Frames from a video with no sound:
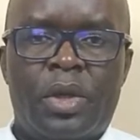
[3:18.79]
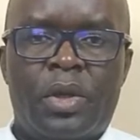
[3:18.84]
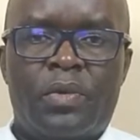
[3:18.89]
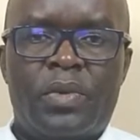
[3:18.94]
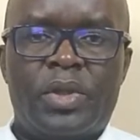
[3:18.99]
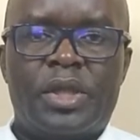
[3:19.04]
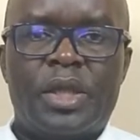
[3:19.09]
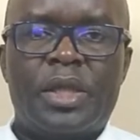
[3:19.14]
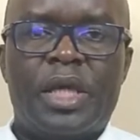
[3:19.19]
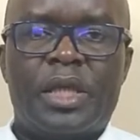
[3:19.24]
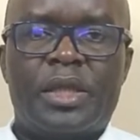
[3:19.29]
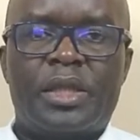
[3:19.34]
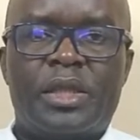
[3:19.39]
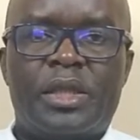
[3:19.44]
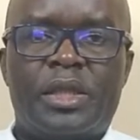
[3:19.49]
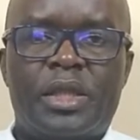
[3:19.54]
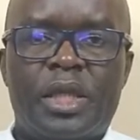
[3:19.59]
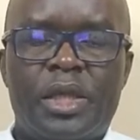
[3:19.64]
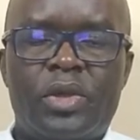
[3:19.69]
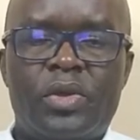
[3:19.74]
we say
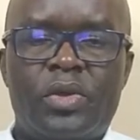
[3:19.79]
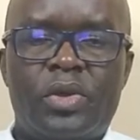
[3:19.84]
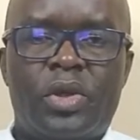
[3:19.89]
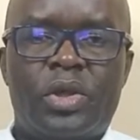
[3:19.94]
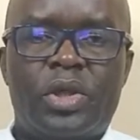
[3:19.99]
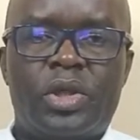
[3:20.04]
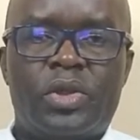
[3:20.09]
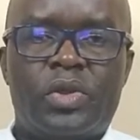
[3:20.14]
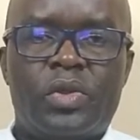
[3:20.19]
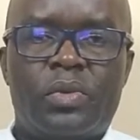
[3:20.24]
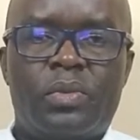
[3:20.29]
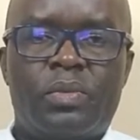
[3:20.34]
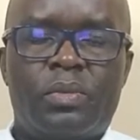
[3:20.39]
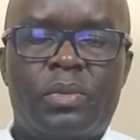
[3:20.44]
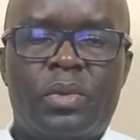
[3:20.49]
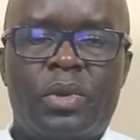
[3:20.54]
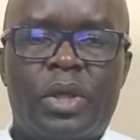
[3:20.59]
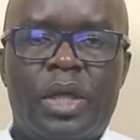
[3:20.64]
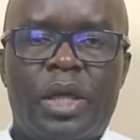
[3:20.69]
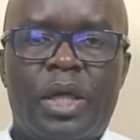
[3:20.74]
that trade
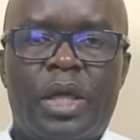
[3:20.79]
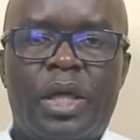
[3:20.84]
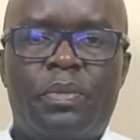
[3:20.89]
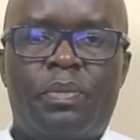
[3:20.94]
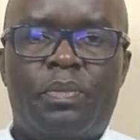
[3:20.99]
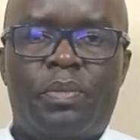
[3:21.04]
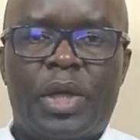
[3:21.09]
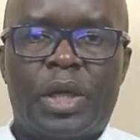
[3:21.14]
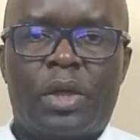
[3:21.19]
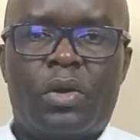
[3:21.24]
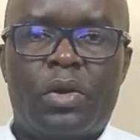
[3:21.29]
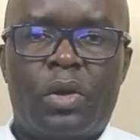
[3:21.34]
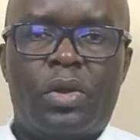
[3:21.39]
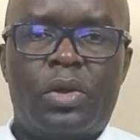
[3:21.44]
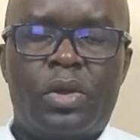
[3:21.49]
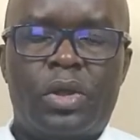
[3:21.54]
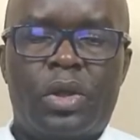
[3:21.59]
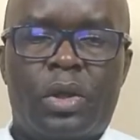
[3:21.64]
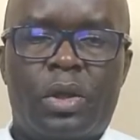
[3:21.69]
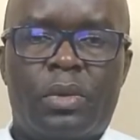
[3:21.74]
unionism in
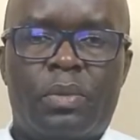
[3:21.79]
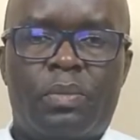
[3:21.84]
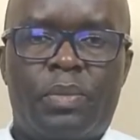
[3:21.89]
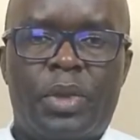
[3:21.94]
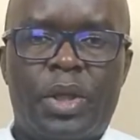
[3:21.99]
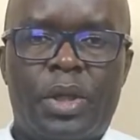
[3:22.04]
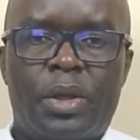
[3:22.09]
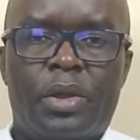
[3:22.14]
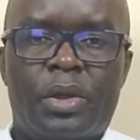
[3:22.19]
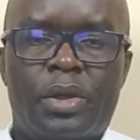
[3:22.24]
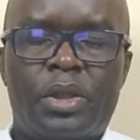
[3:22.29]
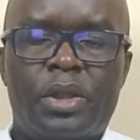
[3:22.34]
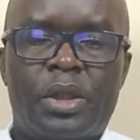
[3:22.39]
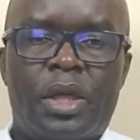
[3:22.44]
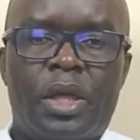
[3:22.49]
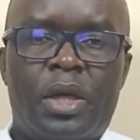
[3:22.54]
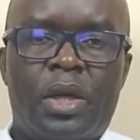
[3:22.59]
pre-colonial period